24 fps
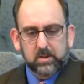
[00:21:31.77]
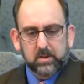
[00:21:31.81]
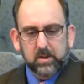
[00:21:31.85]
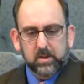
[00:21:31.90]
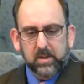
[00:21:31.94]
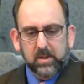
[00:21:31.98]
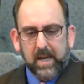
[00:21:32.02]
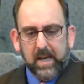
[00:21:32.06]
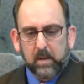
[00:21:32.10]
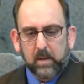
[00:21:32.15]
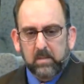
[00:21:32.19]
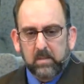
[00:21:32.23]

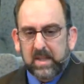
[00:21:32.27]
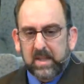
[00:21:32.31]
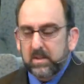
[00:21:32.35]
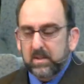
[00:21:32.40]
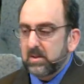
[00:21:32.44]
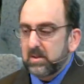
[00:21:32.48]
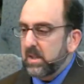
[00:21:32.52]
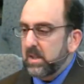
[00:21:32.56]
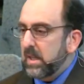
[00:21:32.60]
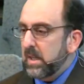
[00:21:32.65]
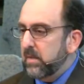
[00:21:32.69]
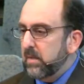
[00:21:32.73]
So that
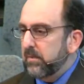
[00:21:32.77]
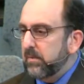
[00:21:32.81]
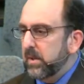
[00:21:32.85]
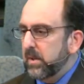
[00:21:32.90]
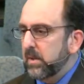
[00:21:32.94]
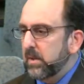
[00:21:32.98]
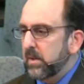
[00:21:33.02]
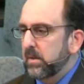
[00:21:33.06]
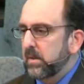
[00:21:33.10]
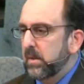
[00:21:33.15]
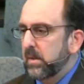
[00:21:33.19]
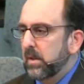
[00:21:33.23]
means
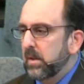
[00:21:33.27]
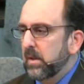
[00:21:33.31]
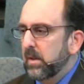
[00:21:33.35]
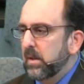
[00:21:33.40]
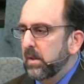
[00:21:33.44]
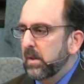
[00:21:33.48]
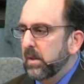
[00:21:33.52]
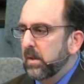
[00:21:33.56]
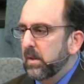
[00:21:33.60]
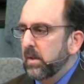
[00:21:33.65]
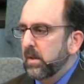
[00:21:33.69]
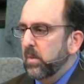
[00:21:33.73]
even
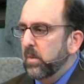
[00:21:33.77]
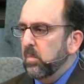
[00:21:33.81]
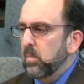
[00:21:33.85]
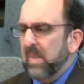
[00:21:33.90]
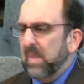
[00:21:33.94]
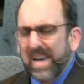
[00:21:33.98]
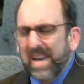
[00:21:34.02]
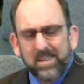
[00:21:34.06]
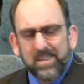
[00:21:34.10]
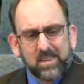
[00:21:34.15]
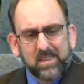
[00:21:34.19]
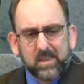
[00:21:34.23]

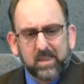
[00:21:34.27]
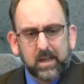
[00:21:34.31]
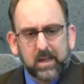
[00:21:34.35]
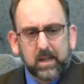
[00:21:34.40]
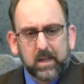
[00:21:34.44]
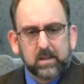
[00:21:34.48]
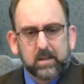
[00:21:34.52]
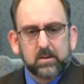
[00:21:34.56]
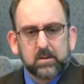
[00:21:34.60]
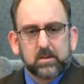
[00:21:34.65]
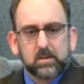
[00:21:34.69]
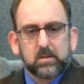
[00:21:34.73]
bad
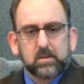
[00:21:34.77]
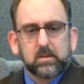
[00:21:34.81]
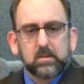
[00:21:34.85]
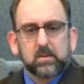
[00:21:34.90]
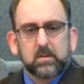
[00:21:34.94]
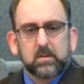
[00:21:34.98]
things,